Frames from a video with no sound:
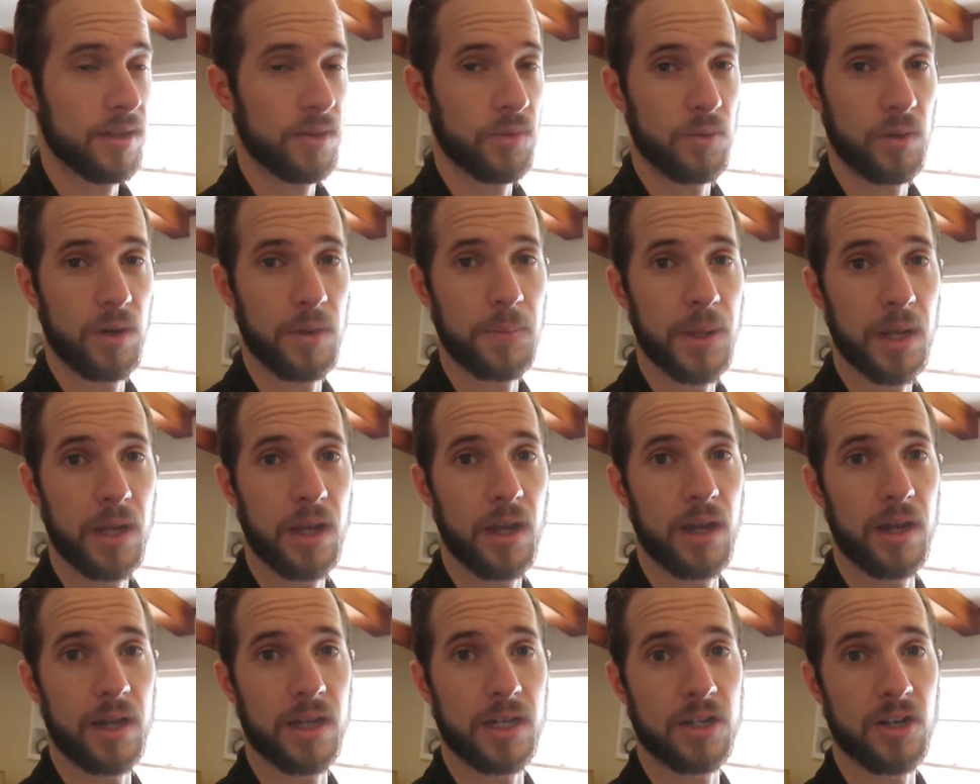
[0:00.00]
ribbon
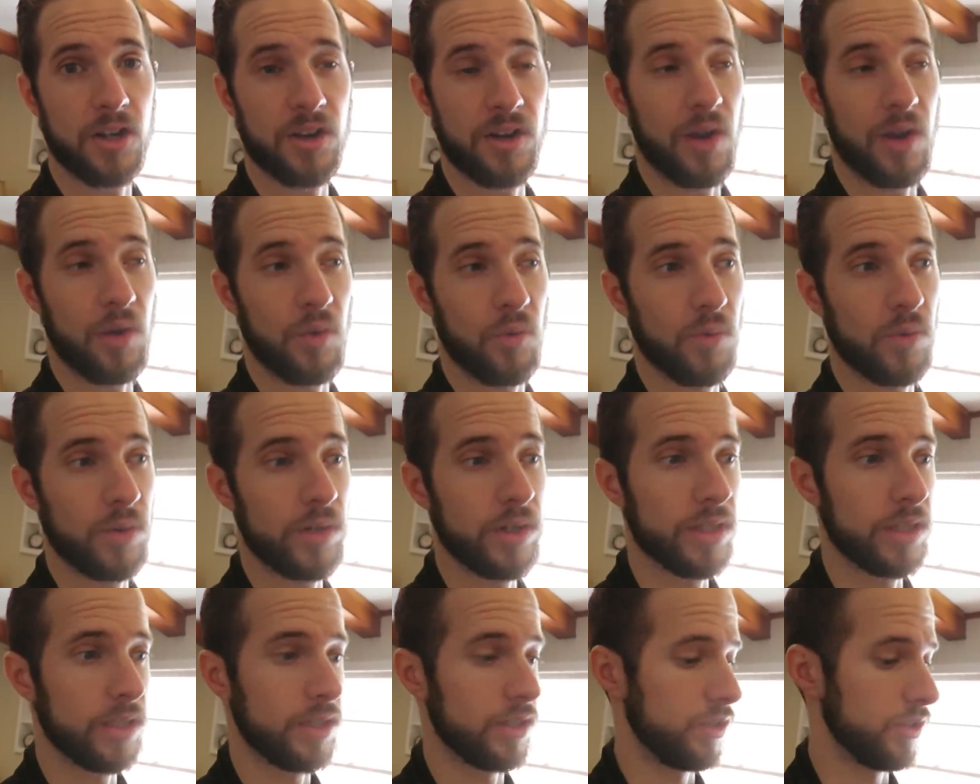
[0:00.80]
cutting out
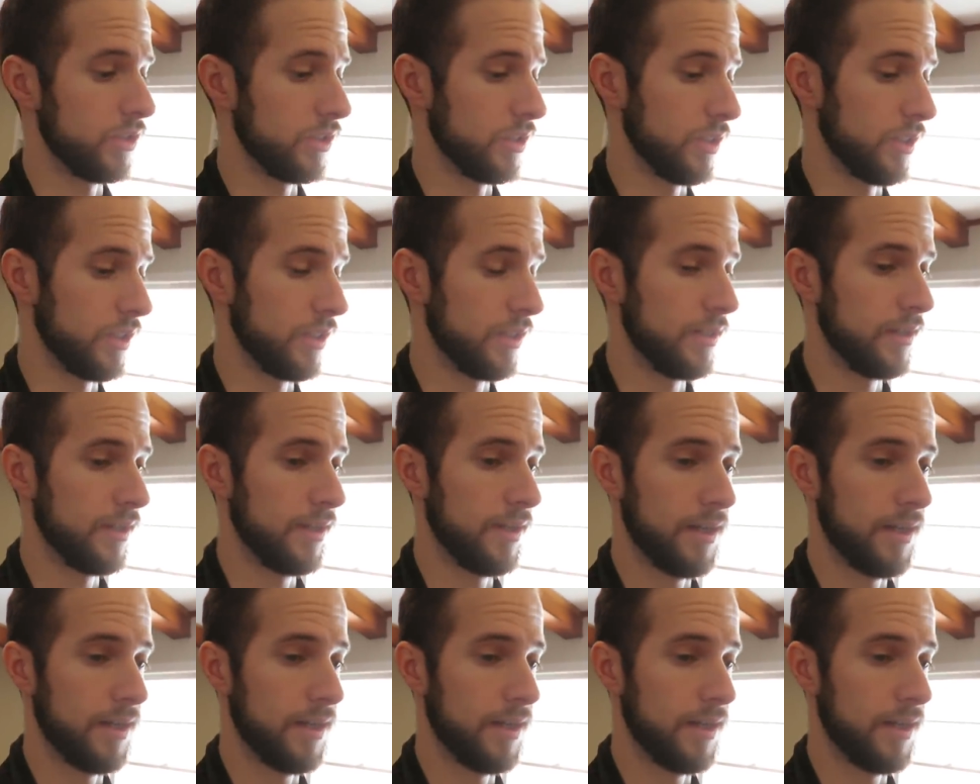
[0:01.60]
really good.